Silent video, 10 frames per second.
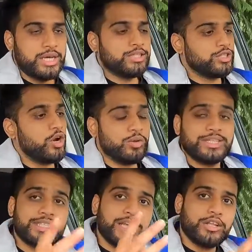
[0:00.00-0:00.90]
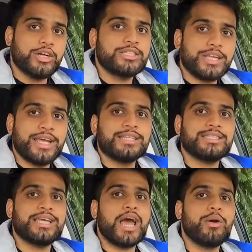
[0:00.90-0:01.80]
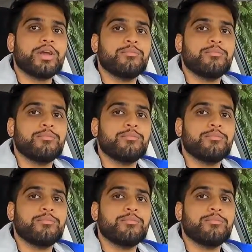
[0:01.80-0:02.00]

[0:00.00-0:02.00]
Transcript: So let's take a look today and see how it